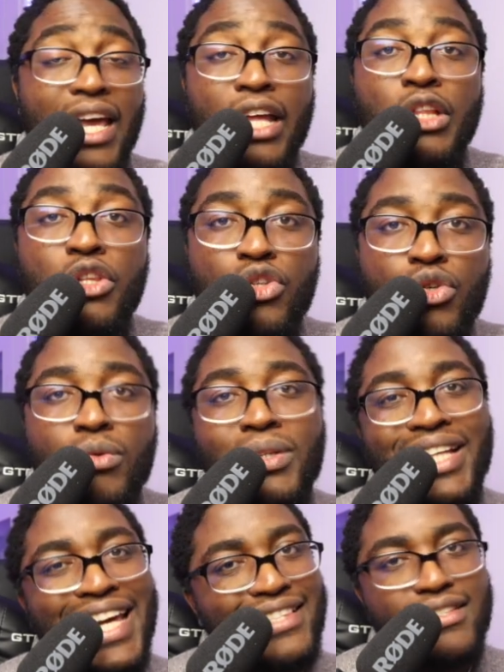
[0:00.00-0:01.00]
and you
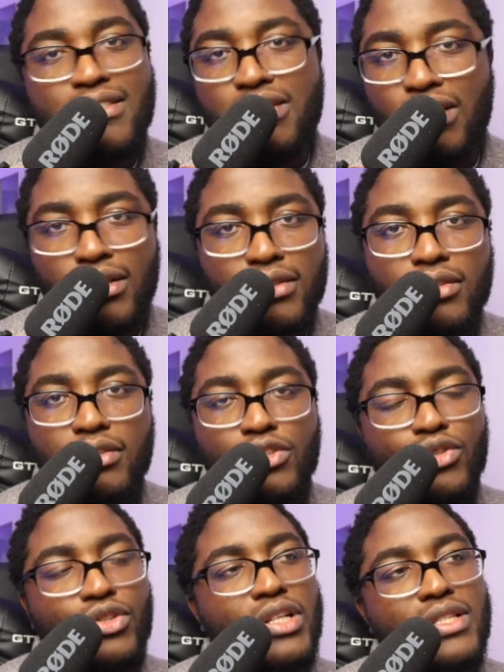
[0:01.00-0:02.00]
will get it done.
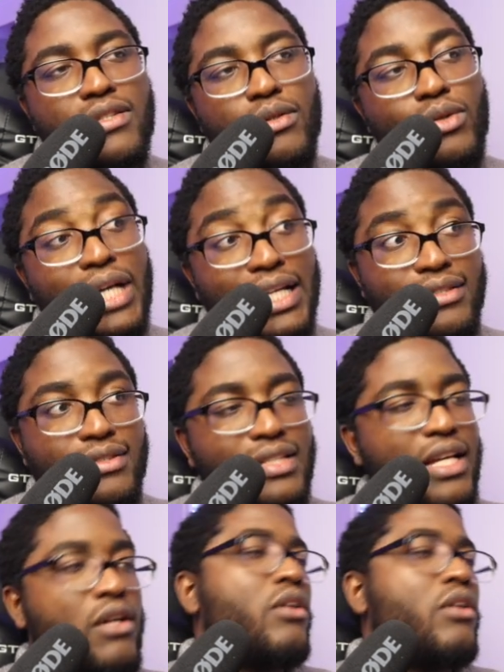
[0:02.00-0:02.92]
Do not look at the task.